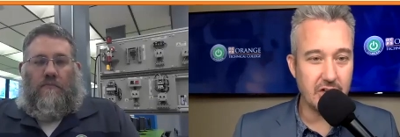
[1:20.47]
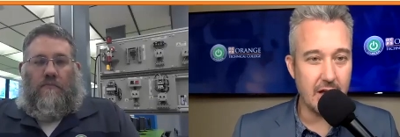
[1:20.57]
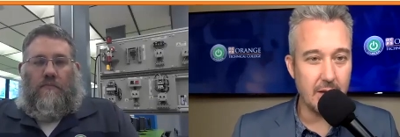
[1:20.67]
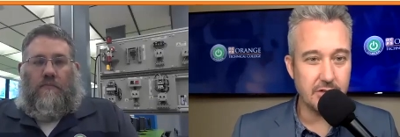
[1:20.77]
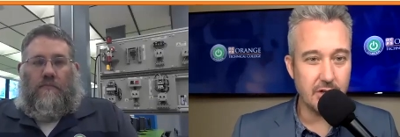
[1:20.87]

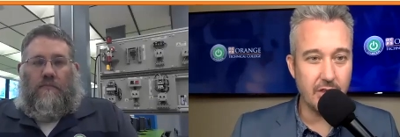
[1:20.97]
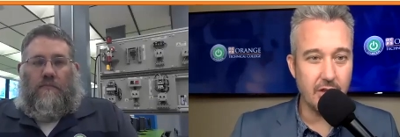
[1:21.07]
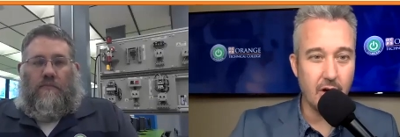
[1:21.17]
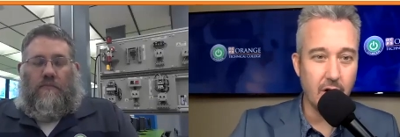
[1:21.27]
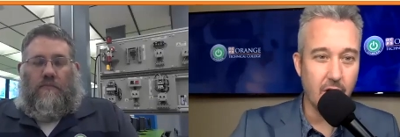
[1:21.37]
Speaker 1: jobs are,
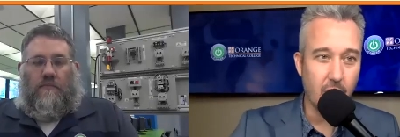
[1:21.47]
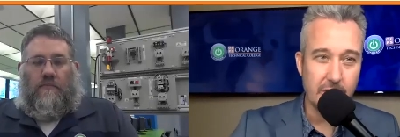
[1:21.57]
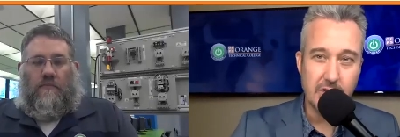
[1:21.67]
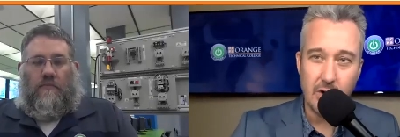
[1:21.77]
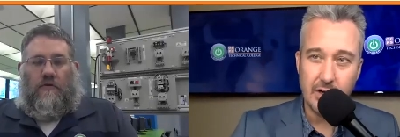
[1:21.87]
are,
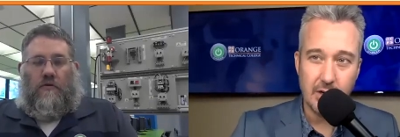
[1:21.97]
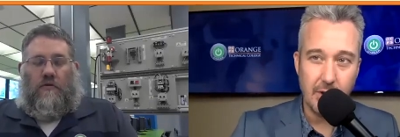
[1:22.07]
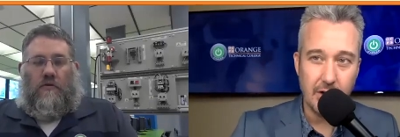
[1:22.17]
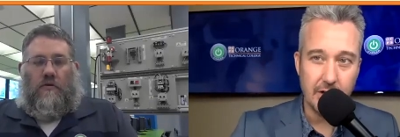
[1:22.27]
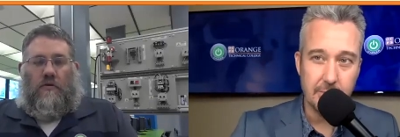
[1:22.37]
are we
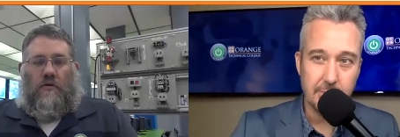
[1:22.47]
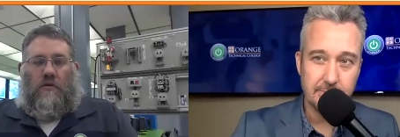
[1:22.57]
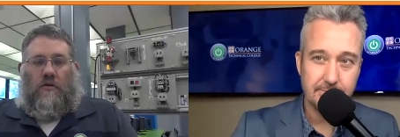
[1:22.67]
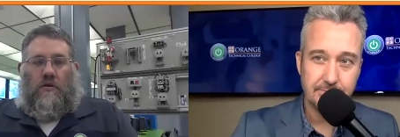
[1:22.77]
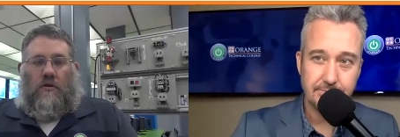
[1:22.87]
talking about here?
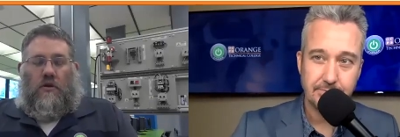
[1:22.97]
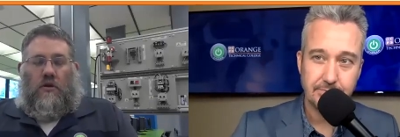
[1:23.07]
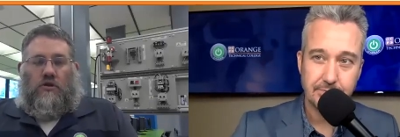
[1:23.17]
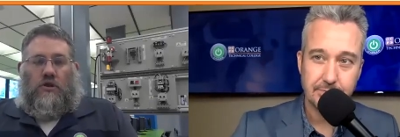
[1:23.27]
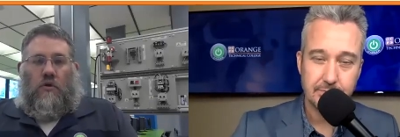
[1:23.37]

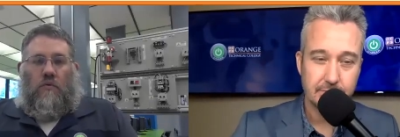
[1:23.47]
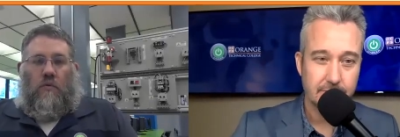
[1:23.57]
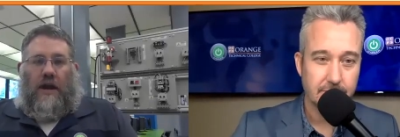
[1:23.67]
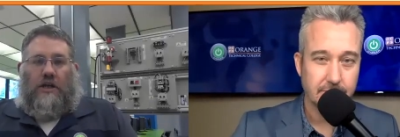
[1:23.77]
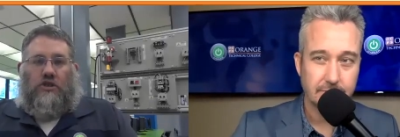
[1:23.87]
Speaker 2: So
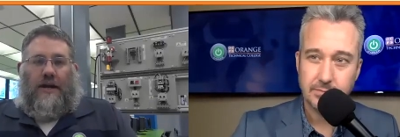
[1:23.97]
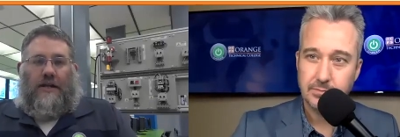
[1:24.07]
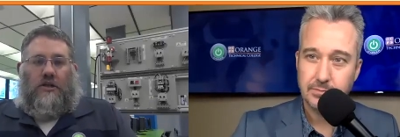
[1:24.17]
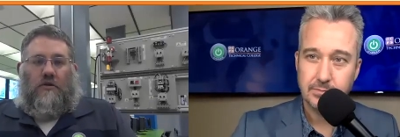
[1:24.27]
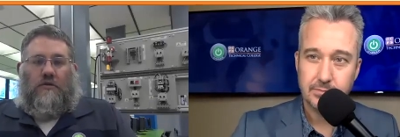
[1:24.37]
what I
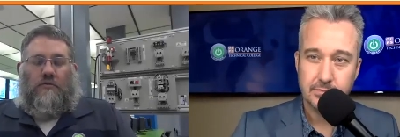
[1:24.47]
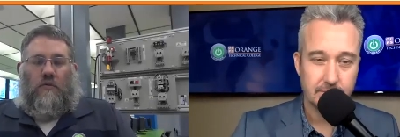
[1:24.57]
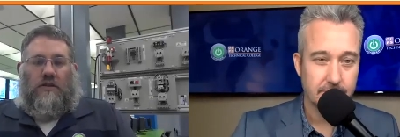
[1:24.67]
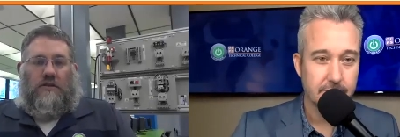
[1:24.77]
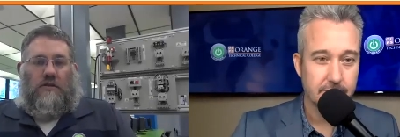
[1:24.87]
train to is
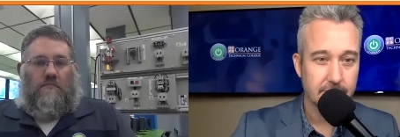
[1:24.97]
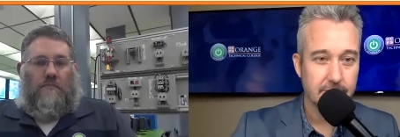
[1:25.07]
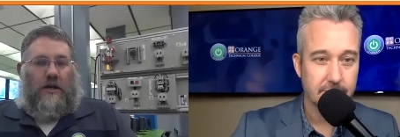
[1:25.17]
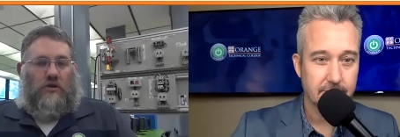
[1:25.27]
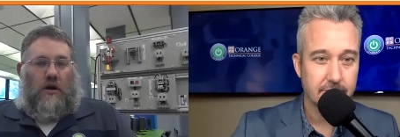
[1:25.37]
what's
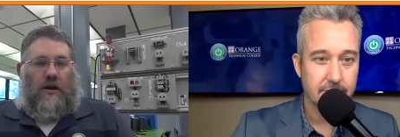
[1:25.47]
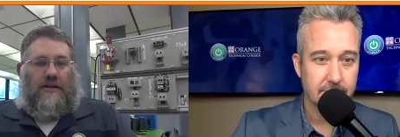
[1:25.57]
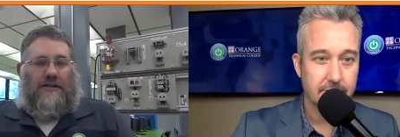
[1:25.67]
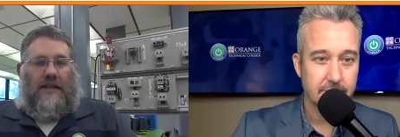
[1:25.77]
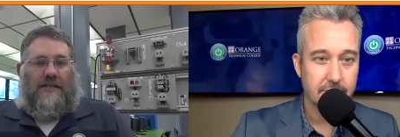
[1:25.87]

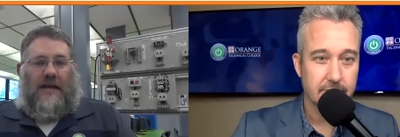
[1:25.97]
mechatronics, and that's